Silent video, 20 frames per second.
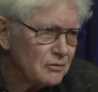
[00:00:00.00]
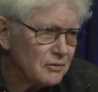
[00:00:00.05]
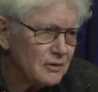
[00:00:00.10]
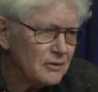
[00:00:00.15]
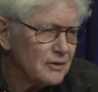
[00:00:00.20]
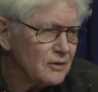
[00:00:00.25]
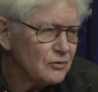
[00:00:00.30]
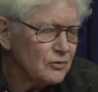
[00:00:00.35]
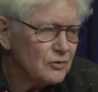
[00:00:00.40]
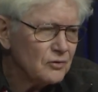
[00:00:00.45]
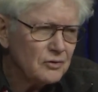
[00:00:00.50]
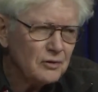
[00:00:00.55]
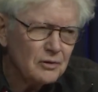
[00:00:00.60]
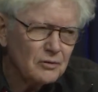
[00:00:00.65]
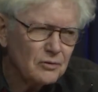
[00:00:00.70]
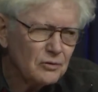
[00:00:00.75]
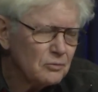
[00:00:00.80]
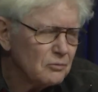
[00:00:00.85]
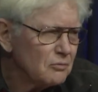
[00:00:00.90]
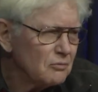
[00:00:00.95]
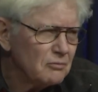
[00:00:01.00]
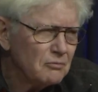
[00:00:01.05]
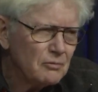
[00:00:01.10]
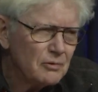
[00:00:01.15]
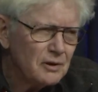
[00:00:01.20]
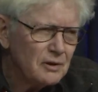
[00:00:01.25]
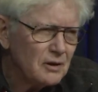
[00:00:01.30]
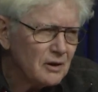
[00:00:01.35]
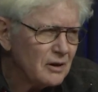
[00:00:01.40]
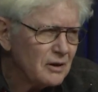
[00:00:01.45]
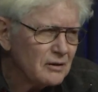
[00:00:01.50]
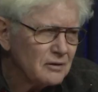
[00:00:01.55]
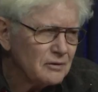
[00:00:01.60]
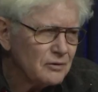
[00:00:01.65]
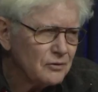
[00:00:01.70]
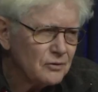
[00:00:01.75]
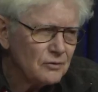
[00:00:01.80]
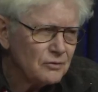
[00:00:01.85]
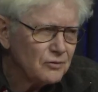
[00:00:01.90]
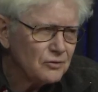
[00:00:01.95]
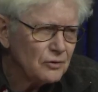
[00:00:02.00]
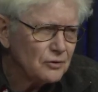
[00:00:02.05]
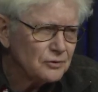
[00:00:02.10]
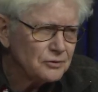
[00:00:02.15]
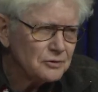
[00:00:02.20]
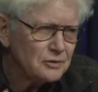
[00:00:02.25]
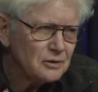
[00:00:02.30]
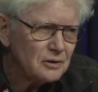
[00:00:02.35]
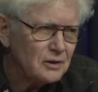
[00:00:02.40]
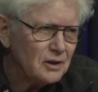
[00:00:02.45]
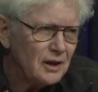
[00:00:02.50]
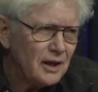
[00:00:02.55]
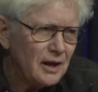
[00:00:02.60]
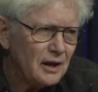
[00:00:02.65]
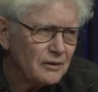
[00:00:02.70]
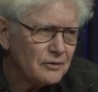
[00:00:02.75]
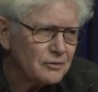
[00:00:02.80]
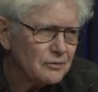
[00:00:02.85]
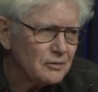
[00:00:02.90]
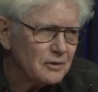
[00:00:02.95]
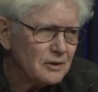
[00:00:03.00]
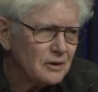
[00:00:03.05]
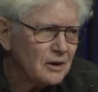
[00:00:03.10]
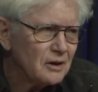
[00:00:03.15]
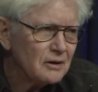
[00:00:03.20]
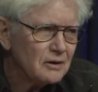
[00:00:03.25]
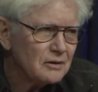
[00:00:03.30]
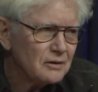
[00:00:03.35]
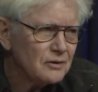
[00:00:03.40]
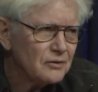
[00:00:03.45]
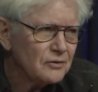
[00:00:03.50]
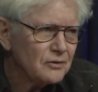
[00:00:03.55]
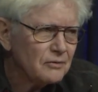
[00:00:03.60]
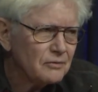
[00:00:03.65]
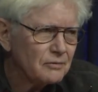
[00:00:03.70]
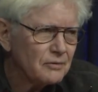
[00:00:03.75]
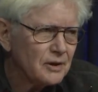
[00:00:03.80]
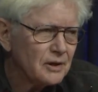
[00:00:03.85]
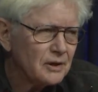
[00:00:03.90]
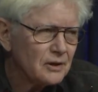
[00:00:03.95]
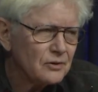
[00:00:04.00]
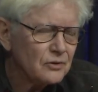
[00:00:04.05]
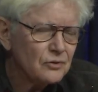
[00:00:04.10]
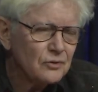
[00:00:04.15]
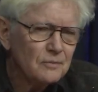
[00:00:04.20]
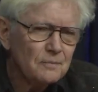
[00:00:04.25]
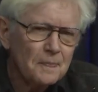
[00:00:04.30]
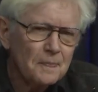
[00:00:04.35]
And this is just regardless of social class, regardless of race.